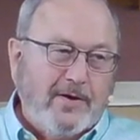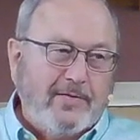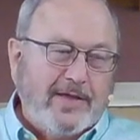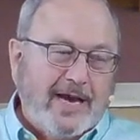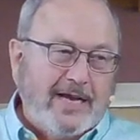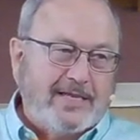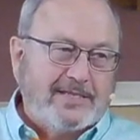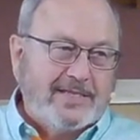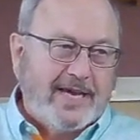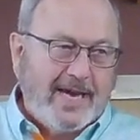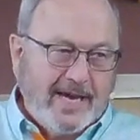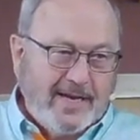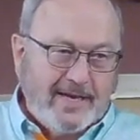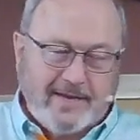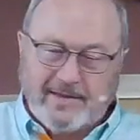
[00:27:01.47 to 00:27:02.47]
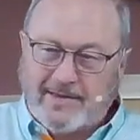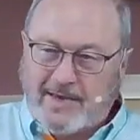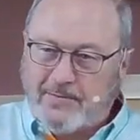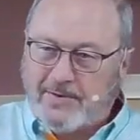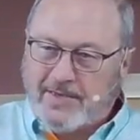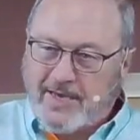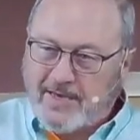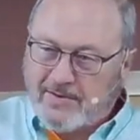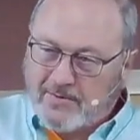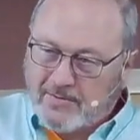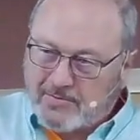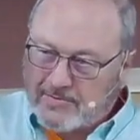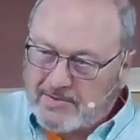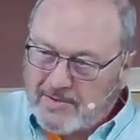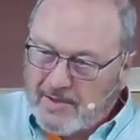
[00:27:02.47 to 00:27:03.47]
that is caning. They would take
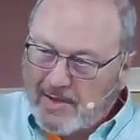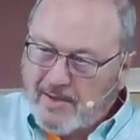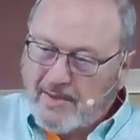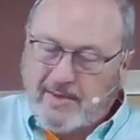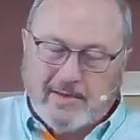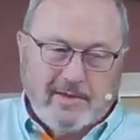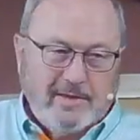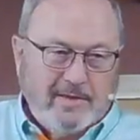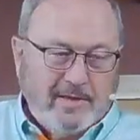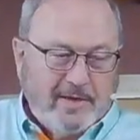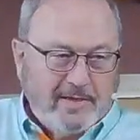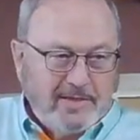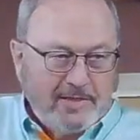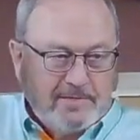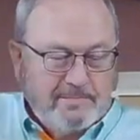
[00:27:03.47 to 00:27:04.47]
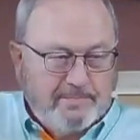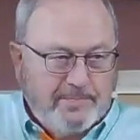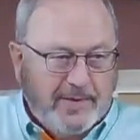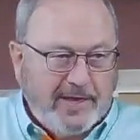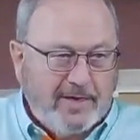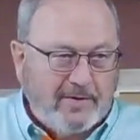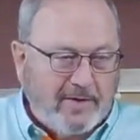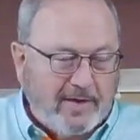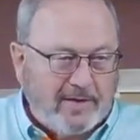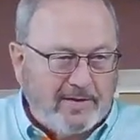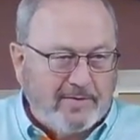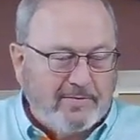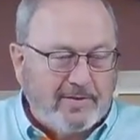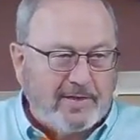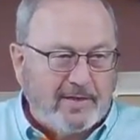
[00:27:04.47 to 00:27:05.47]
those and just beat on
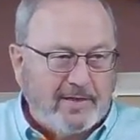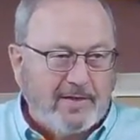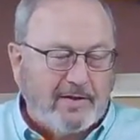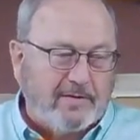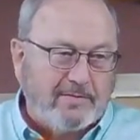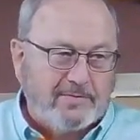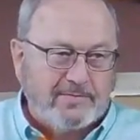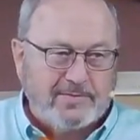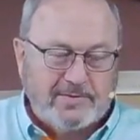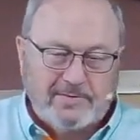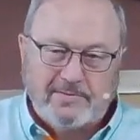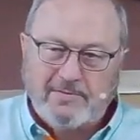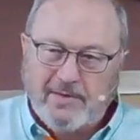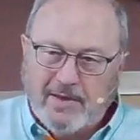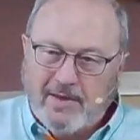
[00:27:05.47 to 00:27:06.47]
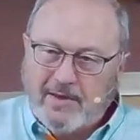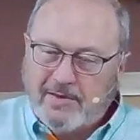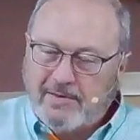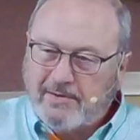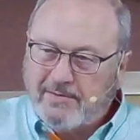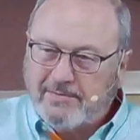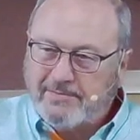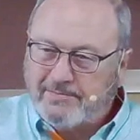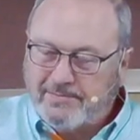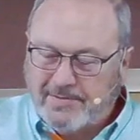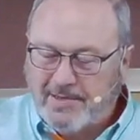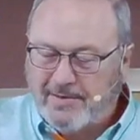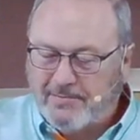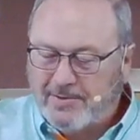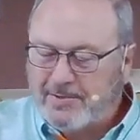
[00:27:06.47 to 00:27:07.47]
you. And, you know,
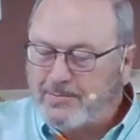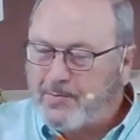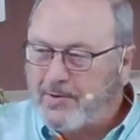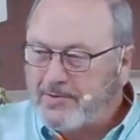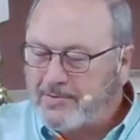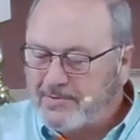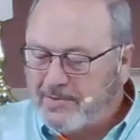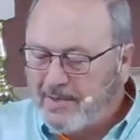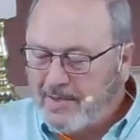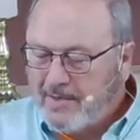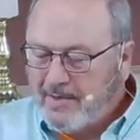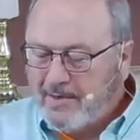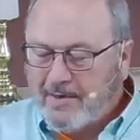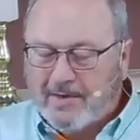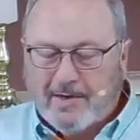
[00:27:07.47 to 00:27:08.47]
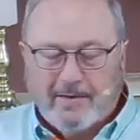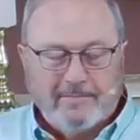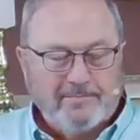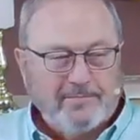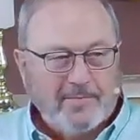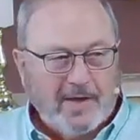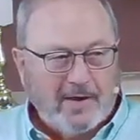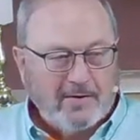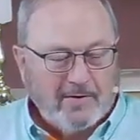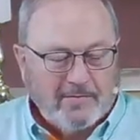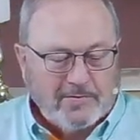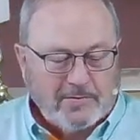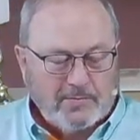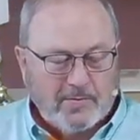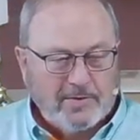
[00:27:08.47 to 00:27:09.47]
it was worse. I don't know if it
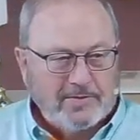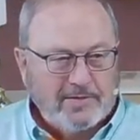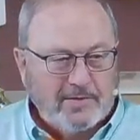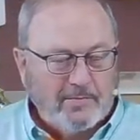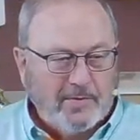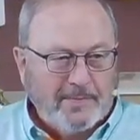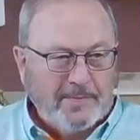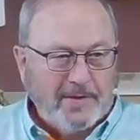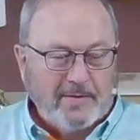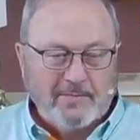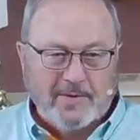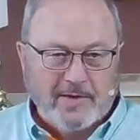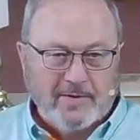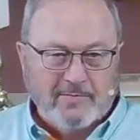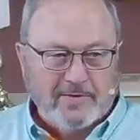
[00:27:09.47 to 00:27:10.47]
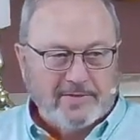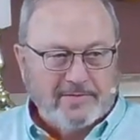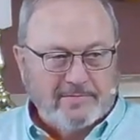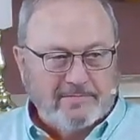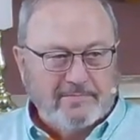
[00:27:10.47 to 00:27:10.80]
was worse than whipping, but it was